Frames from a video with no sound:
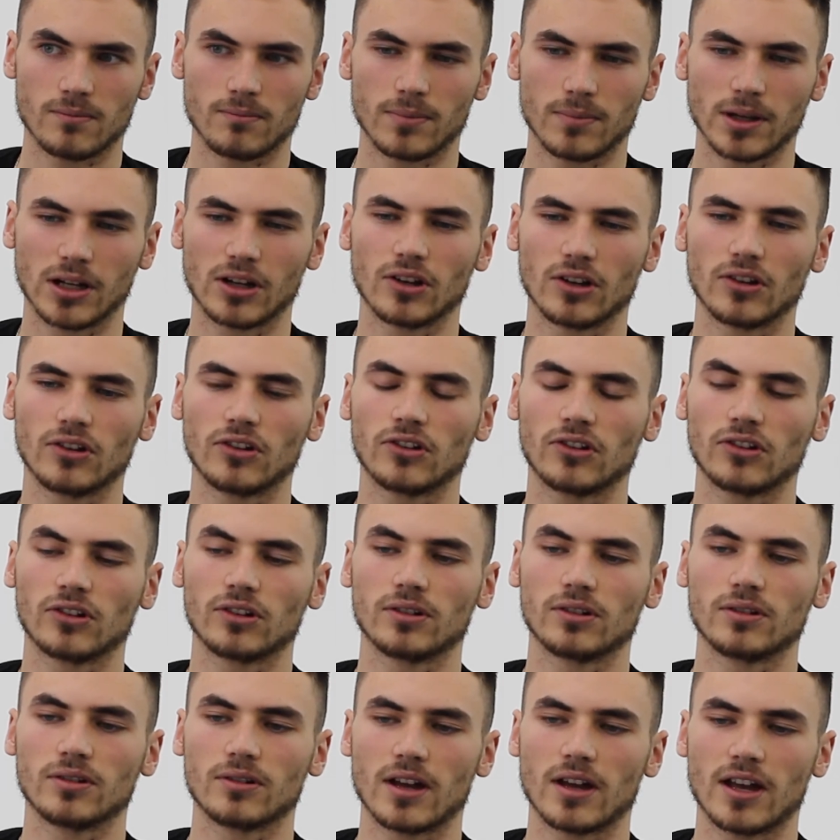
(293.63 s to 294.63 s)
Because
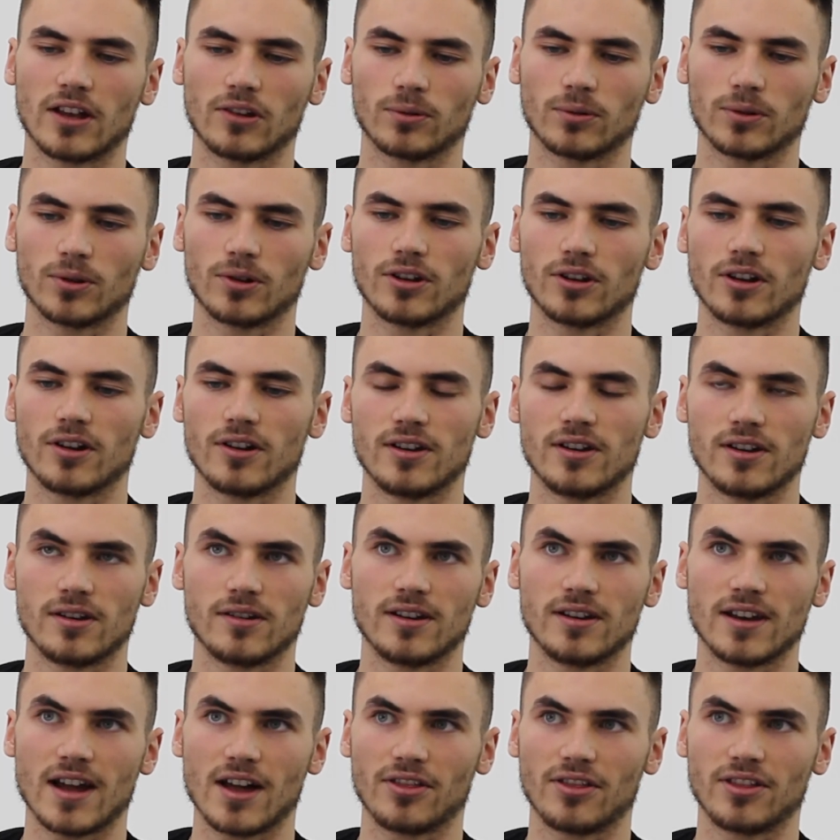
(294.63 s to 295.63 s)
as we all know,
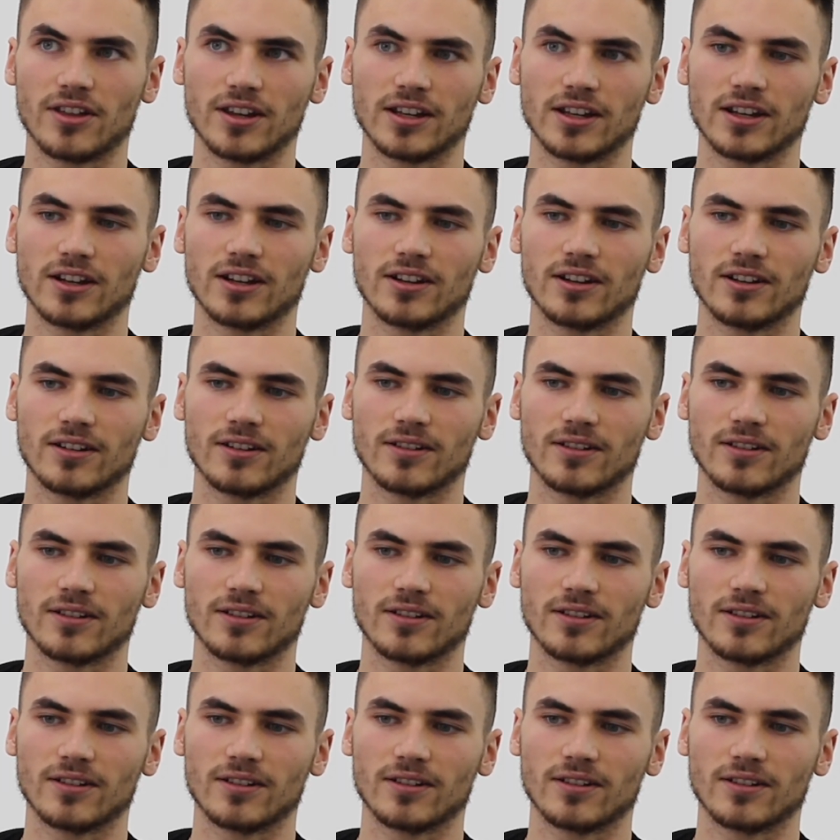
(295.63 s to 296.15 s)
nothing